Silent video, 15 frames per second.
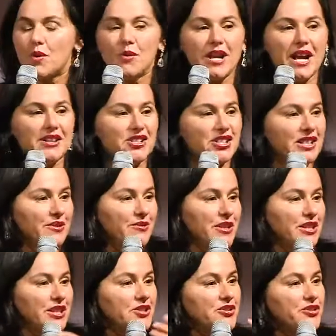When we actually
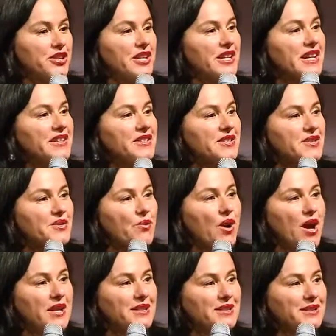really do connect as
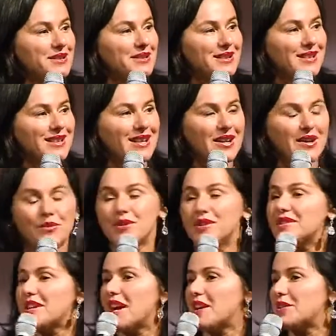one,
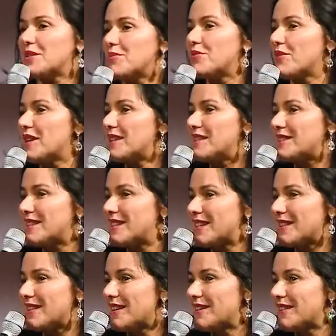we start to breathe
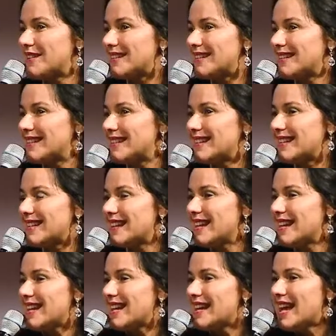together
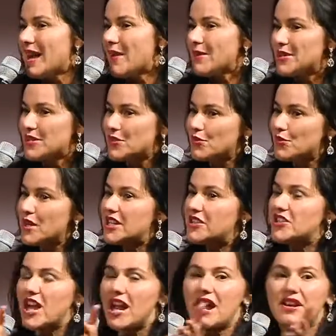and we just
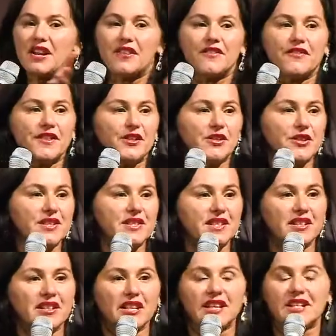reach out and feel
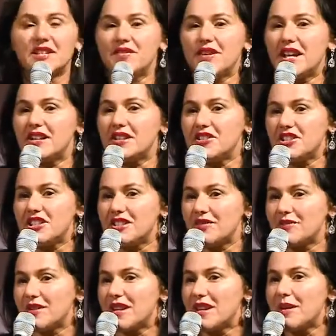this collective energy.
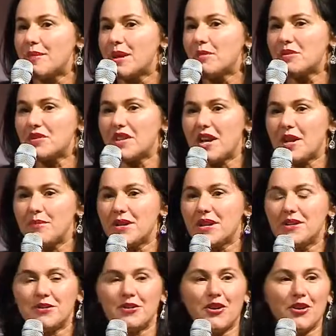And people say to
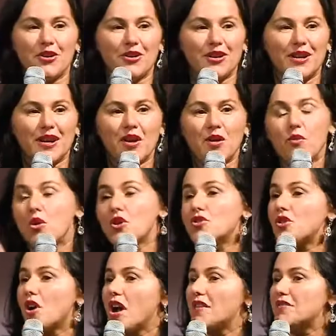me, you know,
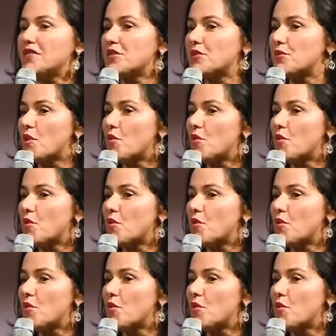what drives you?